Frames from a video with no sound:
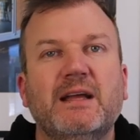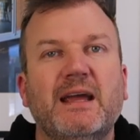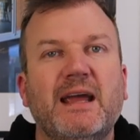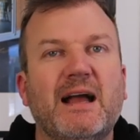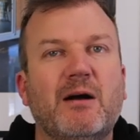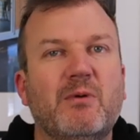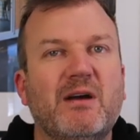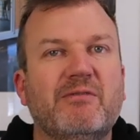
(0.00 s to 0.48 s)

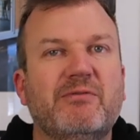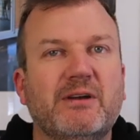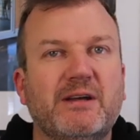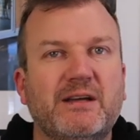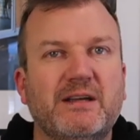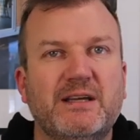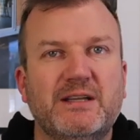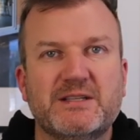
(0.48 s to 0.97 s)

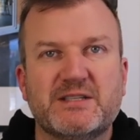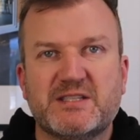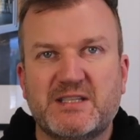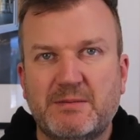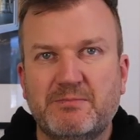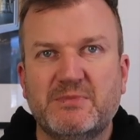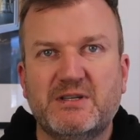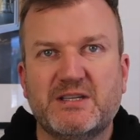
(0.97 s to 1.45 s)
However, in
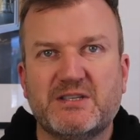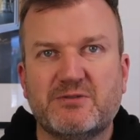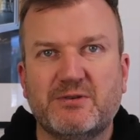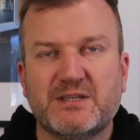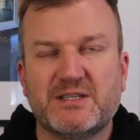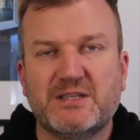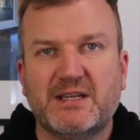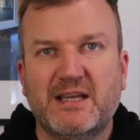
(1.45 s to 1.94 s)
some
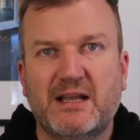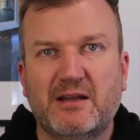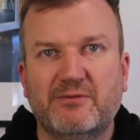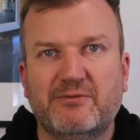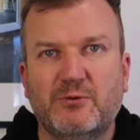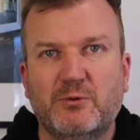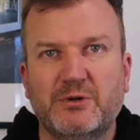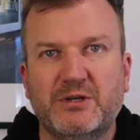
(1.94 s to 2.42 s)
districts in
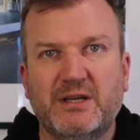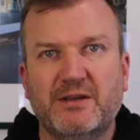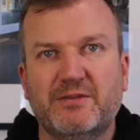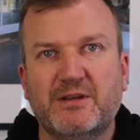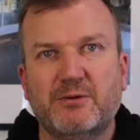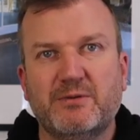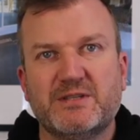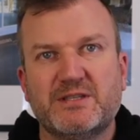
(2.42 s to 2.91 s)
California,
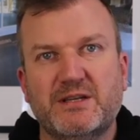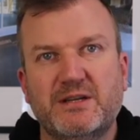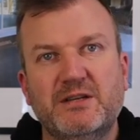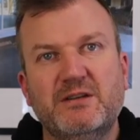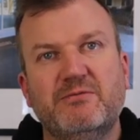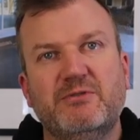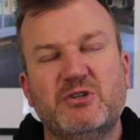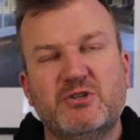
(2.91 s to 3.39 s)
there is an
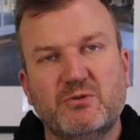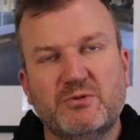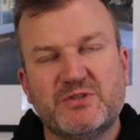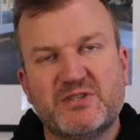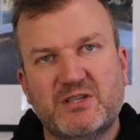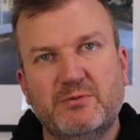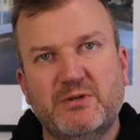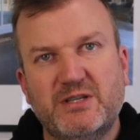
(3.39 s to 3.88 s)
individual
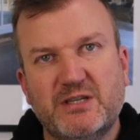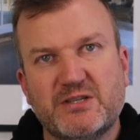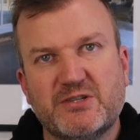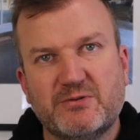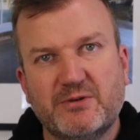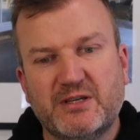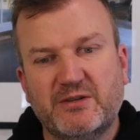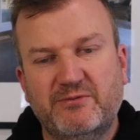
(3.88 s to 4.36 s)
sewer
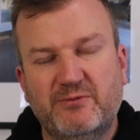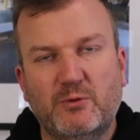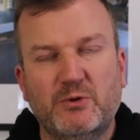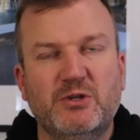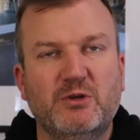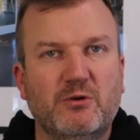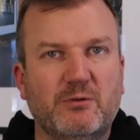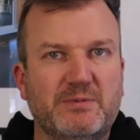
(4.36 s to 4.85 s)
district
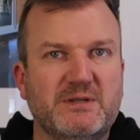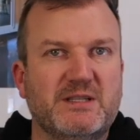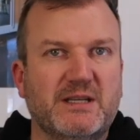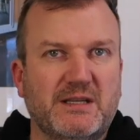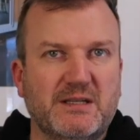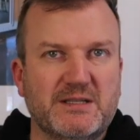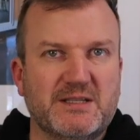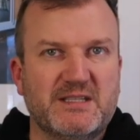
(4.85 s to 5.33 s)
for your
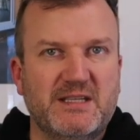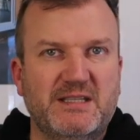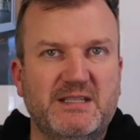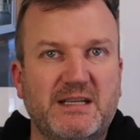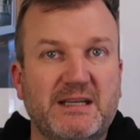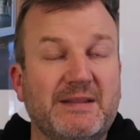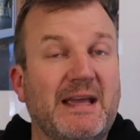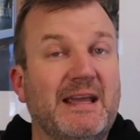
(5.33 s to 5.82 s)
particular
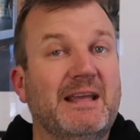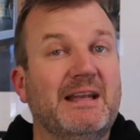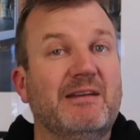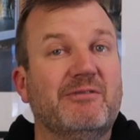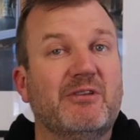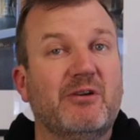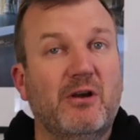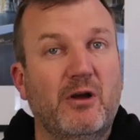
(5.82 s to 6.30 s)
city, and they can
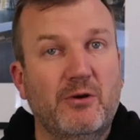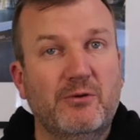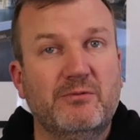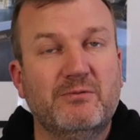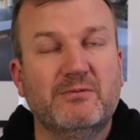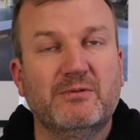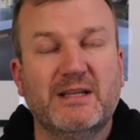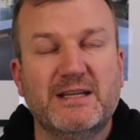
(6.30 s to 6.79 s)
have their
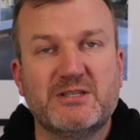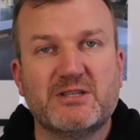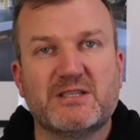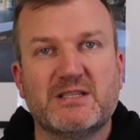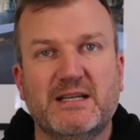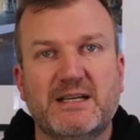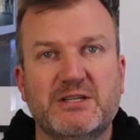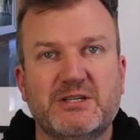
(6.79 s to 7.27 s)
own
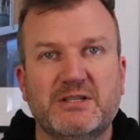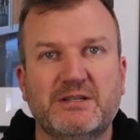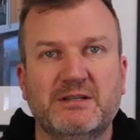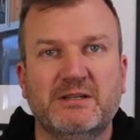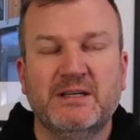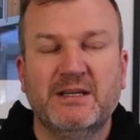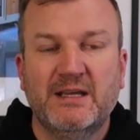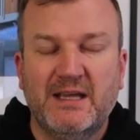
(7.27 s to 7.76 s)

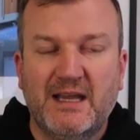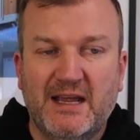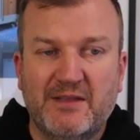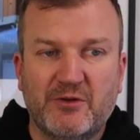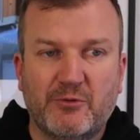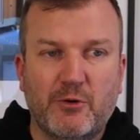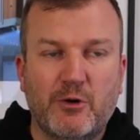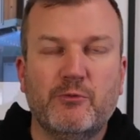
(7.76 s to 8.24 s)
legislation and their